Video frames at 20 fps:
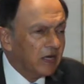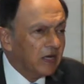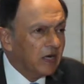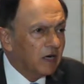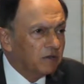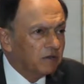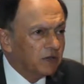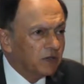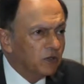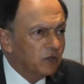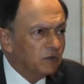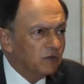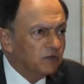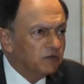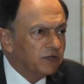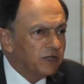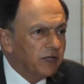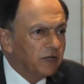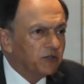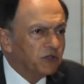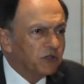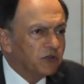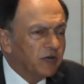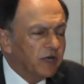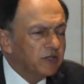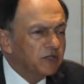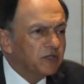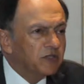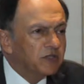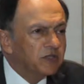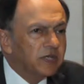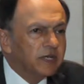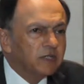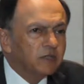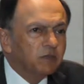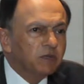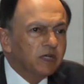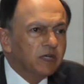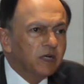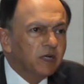after the global financial crisis, has
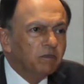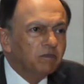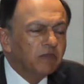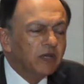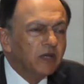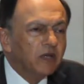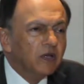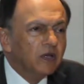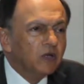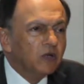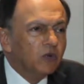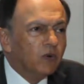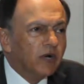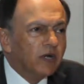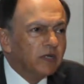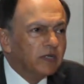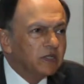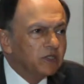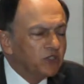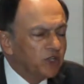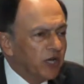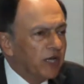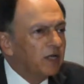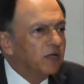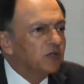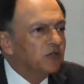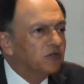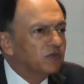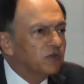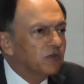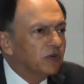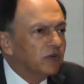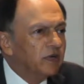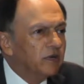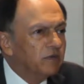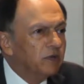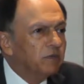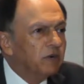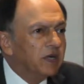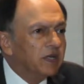become quite a challenge for
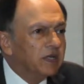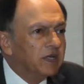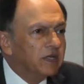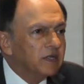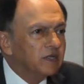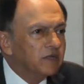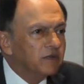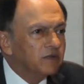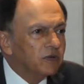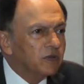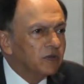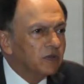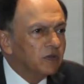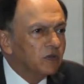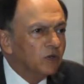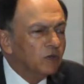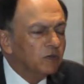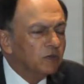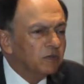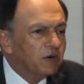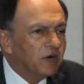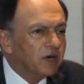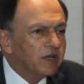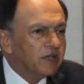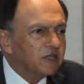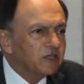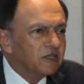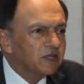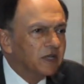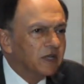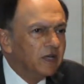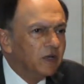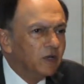everybody in different global markets.